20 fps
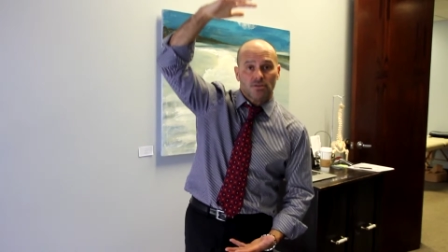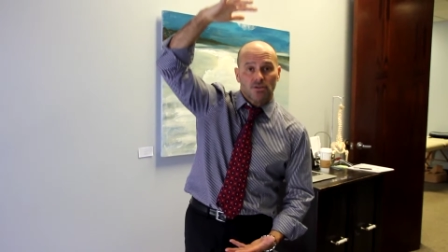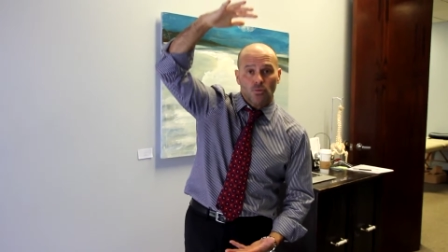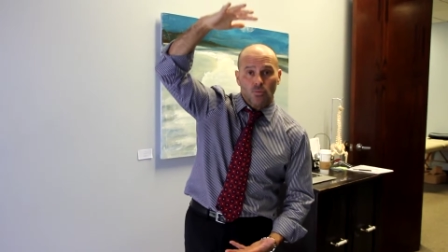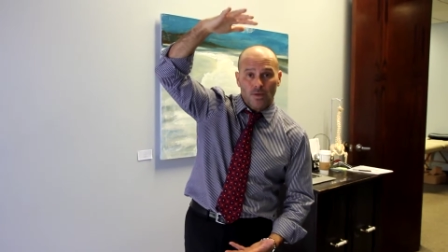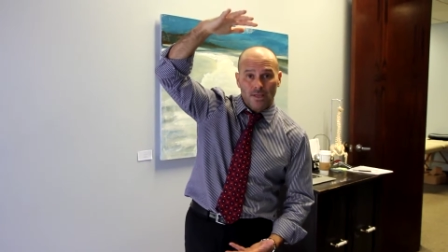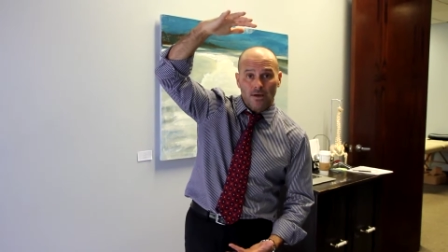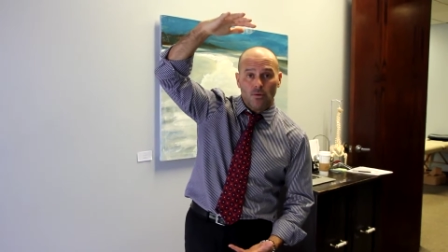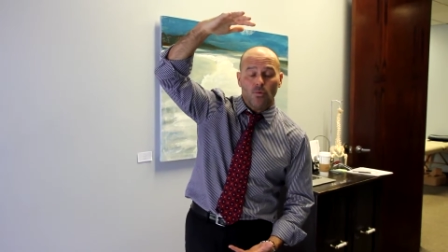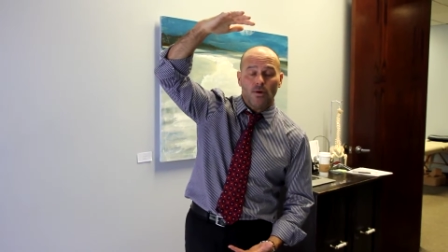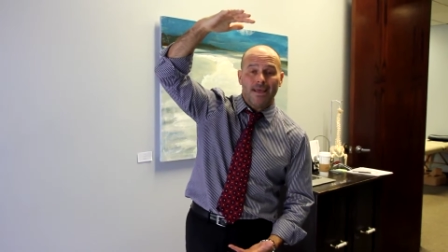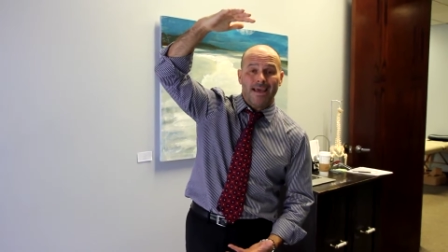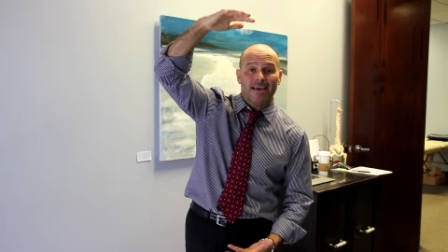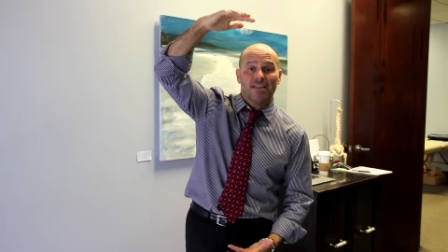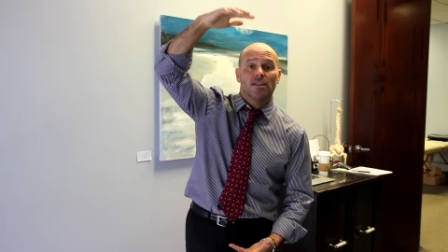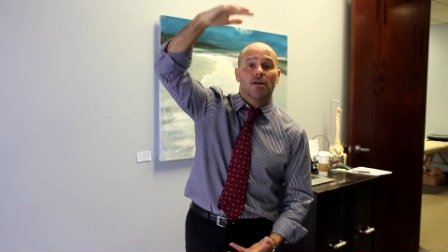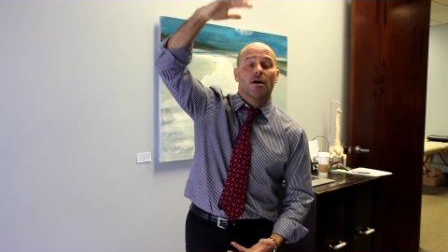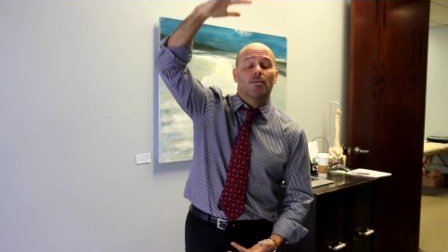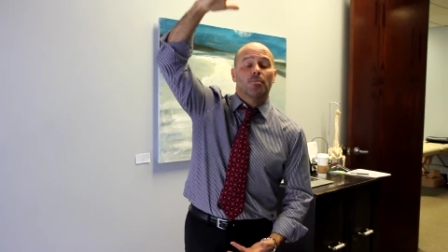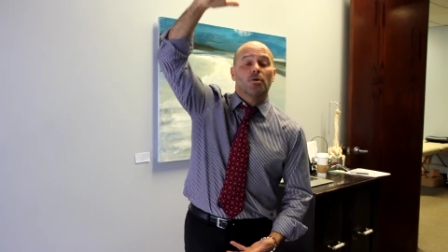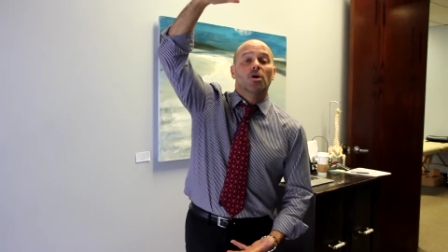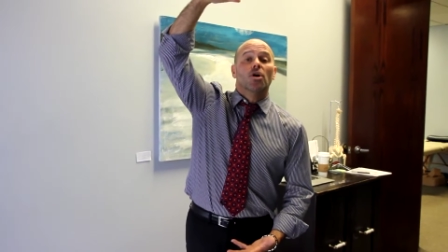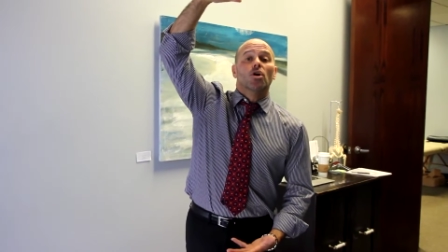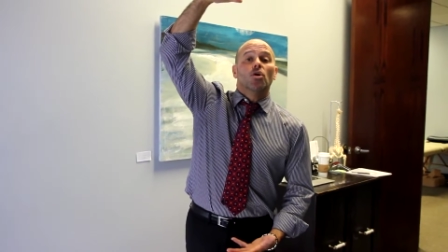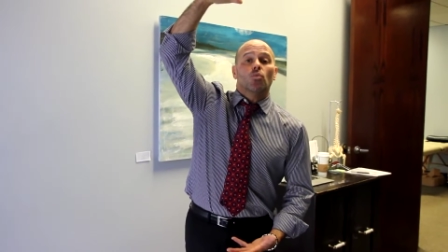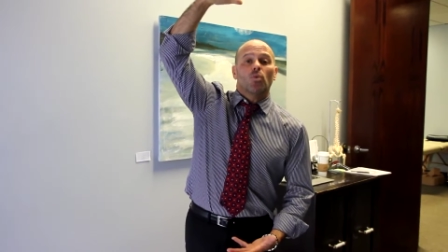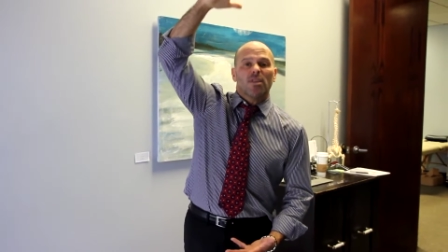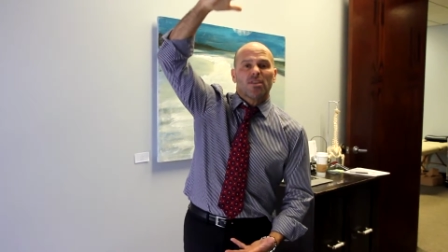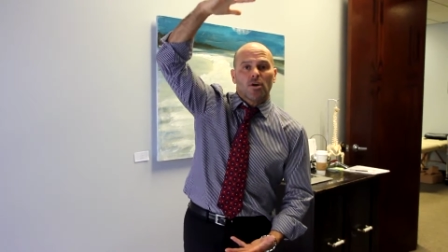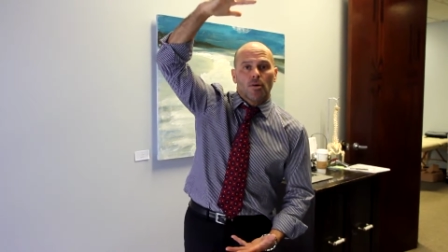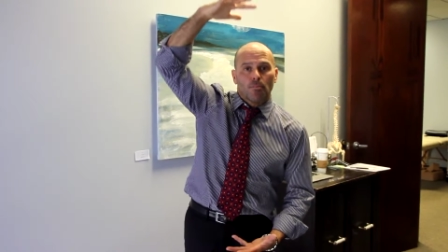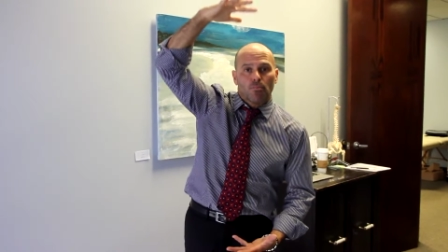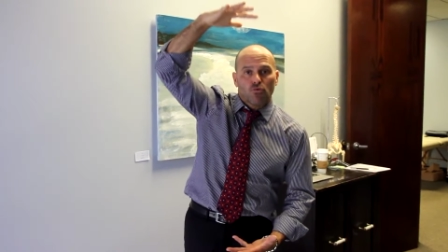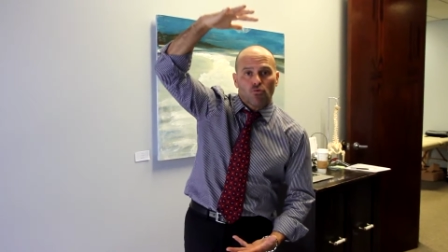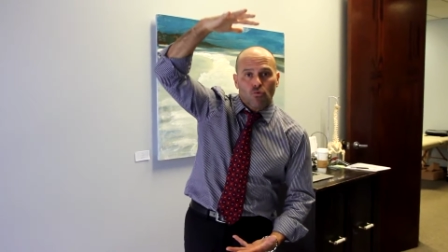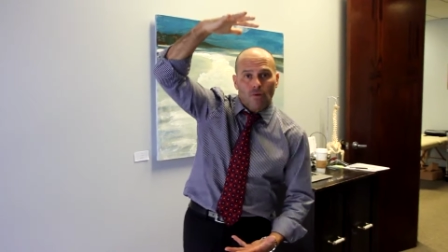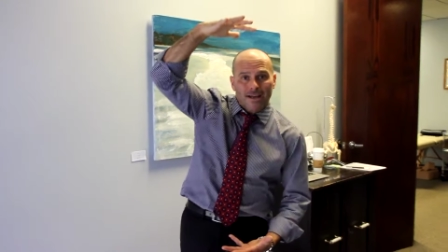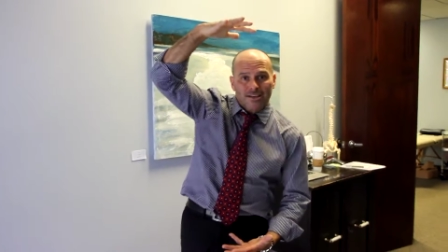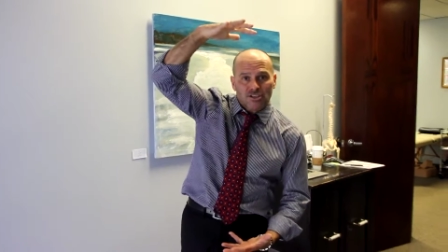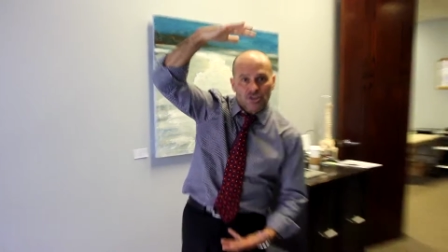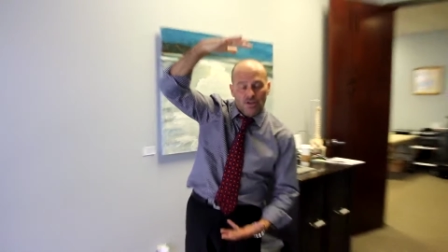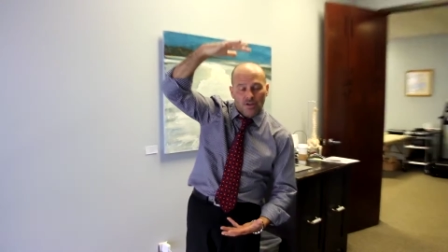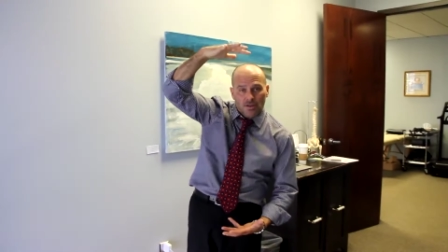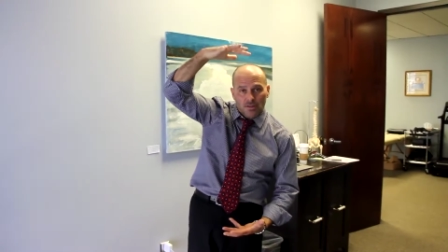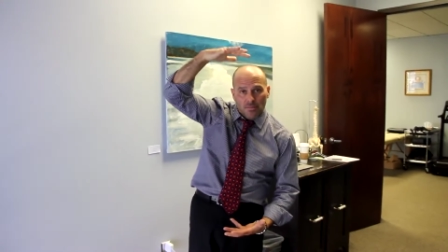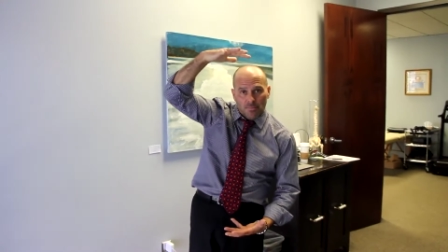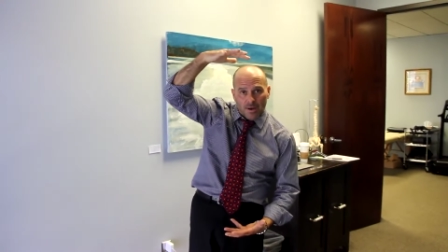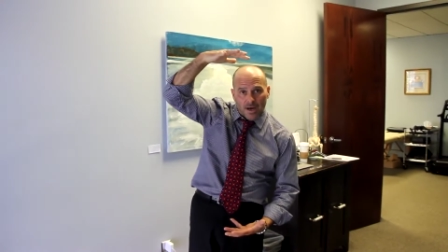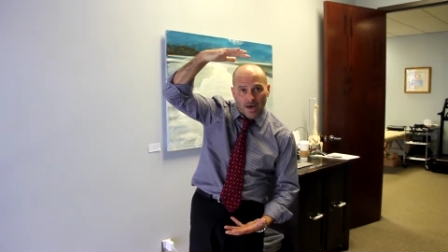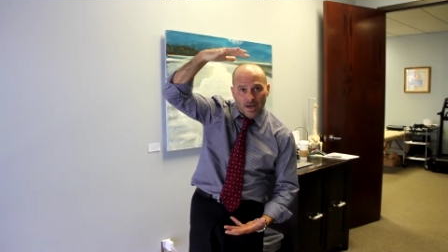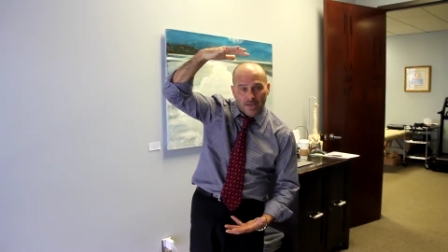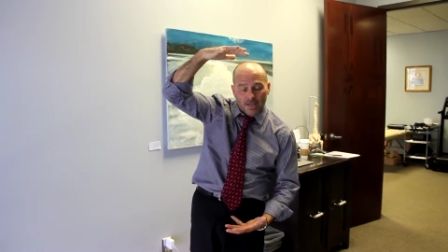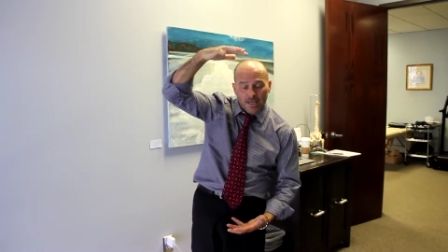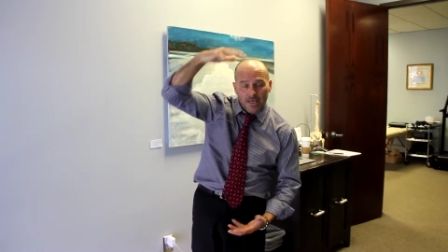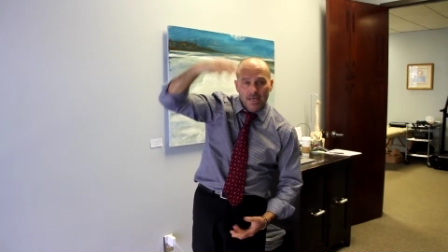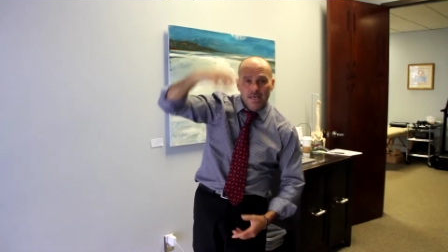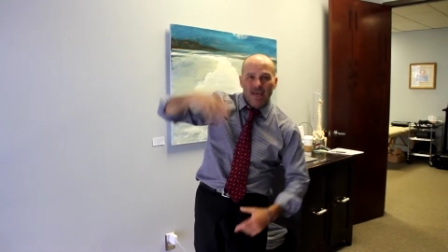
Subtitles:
we end up with compression of the body,